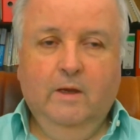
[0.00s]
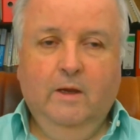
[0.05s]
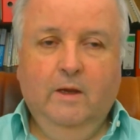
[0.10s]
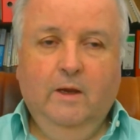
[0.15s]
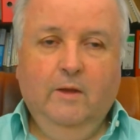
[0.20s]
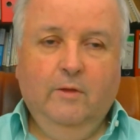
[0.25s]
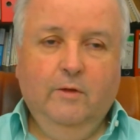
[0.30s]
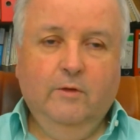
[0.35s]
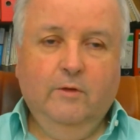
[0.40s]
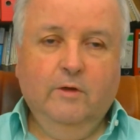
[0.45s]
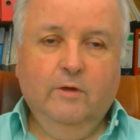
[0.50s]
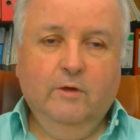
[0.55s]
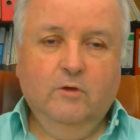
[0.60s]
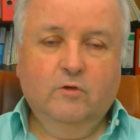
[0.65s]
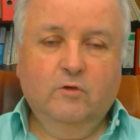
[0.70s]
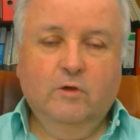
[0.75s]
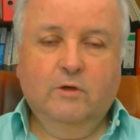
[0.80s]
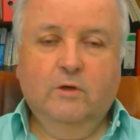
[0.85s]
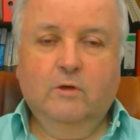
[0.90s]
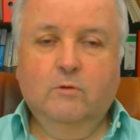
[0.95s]
And this
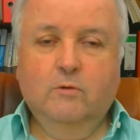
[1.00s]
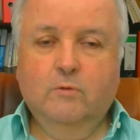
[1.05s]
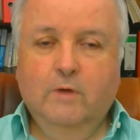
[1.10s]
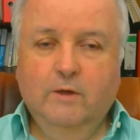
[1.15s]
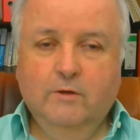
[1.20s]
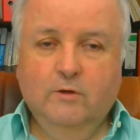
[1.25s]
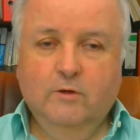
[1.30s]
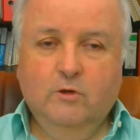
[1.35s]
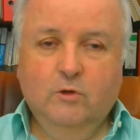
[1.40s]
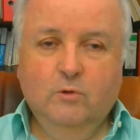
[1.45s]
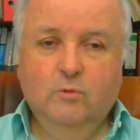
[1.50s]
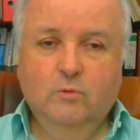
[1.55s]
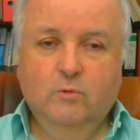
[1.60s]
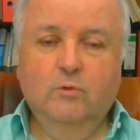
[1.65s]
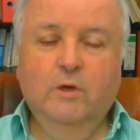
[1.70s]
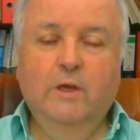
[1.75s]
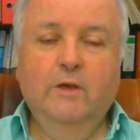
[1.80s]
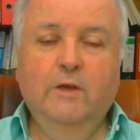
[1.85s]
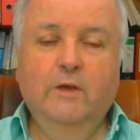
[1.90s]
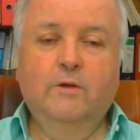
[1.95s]
energetic residue
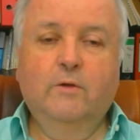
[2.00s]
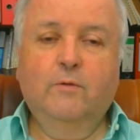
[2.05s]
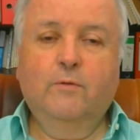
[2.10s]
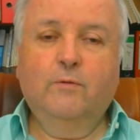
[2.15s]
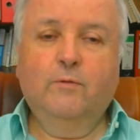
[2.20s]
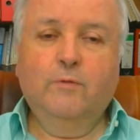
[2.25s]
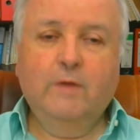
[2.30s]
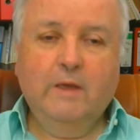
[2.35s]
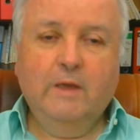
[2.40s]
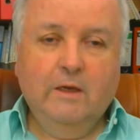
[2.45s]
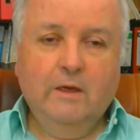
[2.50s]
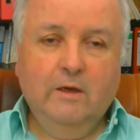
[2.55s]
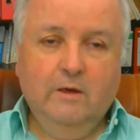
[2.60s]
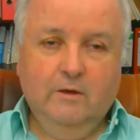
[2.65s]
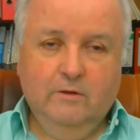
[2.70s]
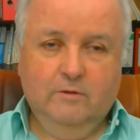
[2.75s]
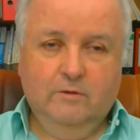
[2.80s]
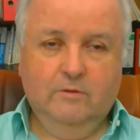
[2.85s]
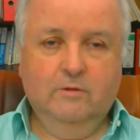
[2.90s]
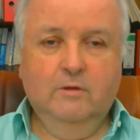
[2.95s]

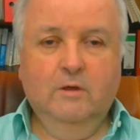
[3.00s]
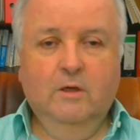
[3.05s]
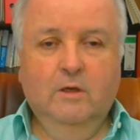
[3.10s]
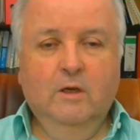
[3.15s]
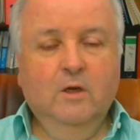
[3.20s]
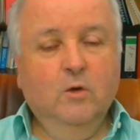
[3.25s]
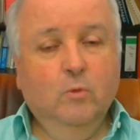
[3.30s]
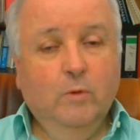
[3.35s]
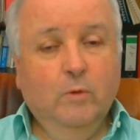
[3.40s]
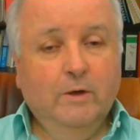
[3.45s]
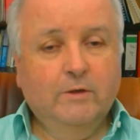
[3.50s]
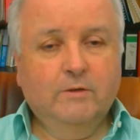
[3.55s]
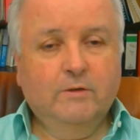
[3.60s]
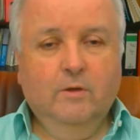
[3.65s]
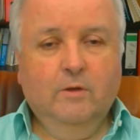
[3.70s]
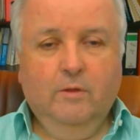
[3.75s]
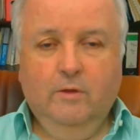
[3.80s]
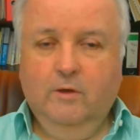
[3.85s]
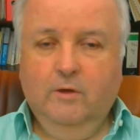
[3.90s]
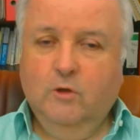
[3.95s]
interferes with
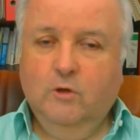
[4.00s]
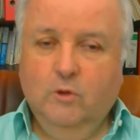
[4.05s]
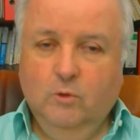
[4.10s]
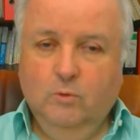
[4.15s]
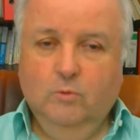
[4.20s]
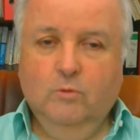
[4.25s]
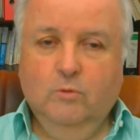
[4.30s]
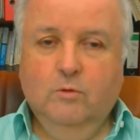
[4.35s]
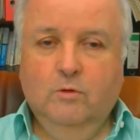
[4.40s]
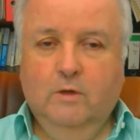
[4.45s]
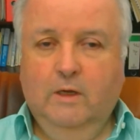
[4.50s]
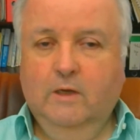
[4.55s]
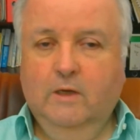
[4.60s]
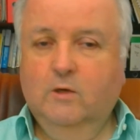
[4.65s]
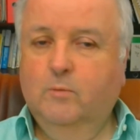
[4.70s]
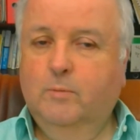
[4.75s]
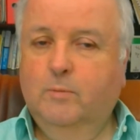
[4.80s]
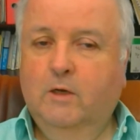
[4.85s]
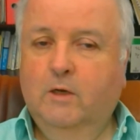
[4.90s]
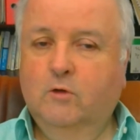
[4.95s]
the new
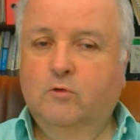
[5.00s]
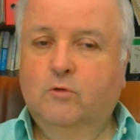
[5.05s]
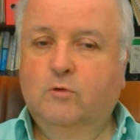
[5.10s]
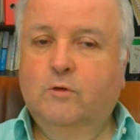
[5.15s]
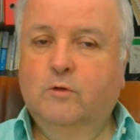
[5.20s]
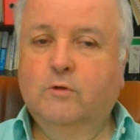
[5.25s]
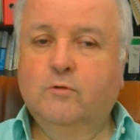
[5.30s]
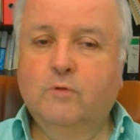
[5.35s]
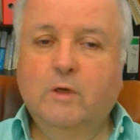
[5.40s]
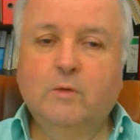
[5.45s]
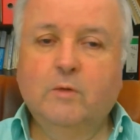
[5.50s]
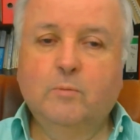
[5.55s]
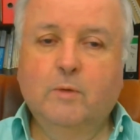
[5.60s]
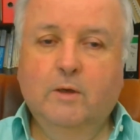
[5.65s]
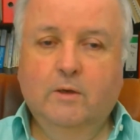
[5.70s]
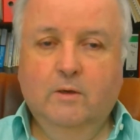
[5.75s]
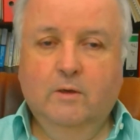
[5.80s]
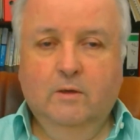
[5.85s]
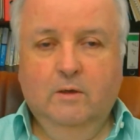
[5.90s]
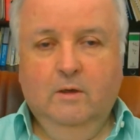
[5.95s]
acupuncturist
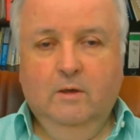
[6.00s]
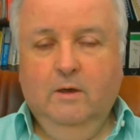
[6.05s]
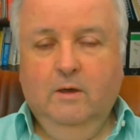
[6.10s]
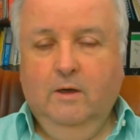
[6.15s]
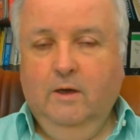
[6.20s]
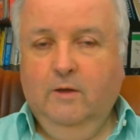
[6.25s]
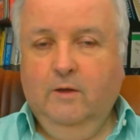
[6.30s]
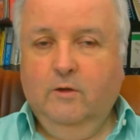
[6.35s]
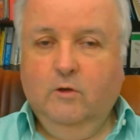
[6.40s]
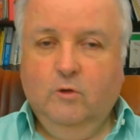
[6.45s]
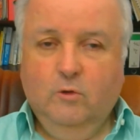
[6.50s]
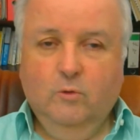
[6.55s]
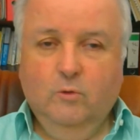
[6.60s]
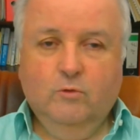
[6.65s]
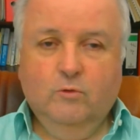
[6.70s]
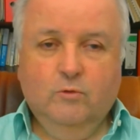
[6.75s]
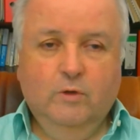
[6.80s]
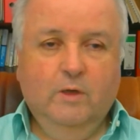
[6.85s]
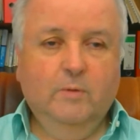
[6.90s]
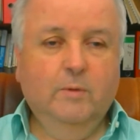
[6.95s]
treatment. And the new
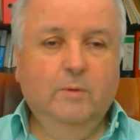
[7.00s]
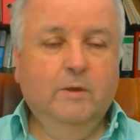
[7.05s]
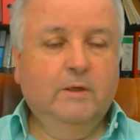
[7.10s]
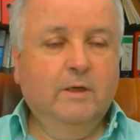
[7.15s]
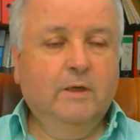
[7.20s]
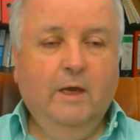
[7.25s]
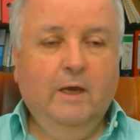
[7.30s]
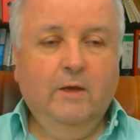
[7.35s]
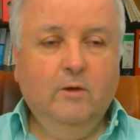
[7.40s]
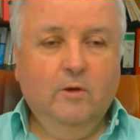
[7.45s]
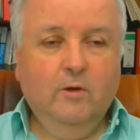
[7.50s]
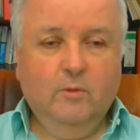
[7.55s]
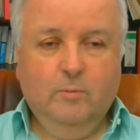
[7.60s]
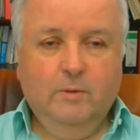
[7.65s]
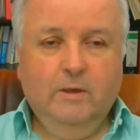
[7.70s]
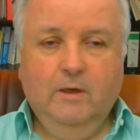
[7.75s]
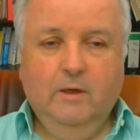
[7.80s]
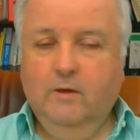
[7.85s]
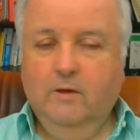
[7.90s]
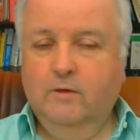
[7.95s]
treatment cannot
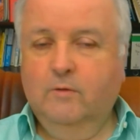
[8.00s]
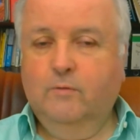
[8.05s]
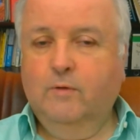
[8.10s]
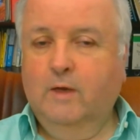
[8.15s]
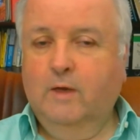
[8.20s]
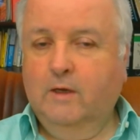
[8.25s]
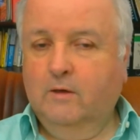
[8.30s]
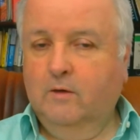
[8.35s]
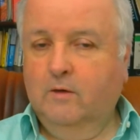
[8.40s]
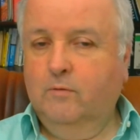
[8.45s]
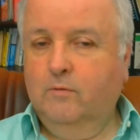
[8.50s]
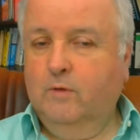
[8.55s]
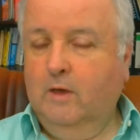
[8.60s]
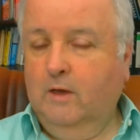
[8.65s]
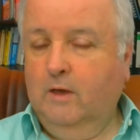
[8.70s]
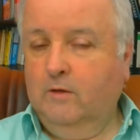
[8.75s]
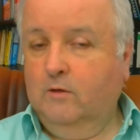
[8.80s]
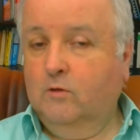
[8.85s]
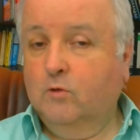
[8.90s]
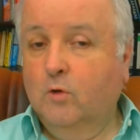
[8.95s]
be as effective
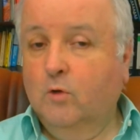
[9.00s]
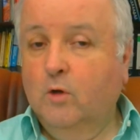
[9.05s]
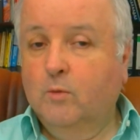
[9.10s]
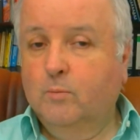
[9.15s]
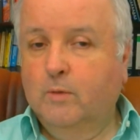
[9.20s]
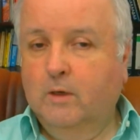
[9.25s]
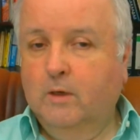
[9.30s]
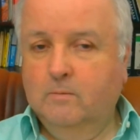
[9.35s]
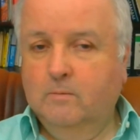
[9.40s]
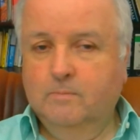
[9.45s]
as it could be.